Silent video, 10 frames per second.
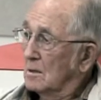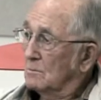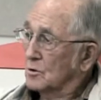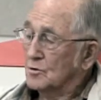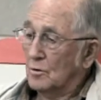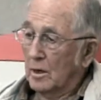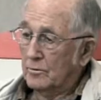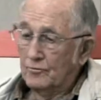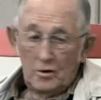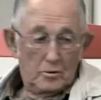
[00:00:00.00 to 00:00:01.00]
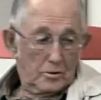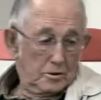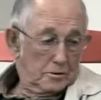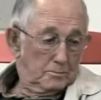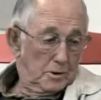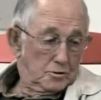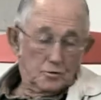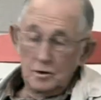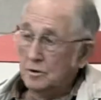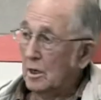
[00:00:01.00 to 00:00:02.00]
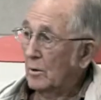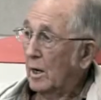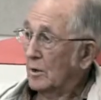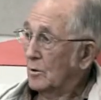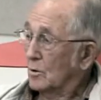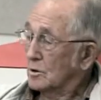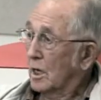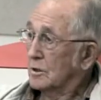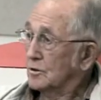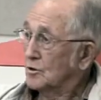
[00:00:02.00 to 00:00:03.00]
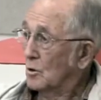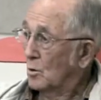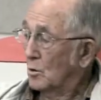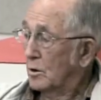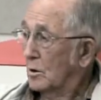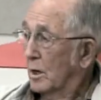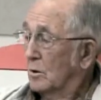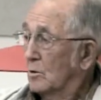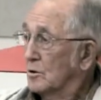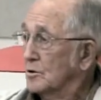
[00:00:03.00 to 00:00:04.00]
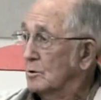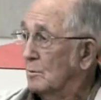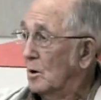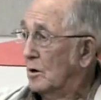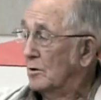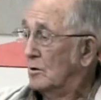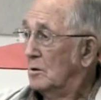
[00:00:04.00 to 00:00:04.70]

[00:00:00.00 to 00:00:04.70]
Mr. That in this picture just now, Andros, had the story here, Andros, brother.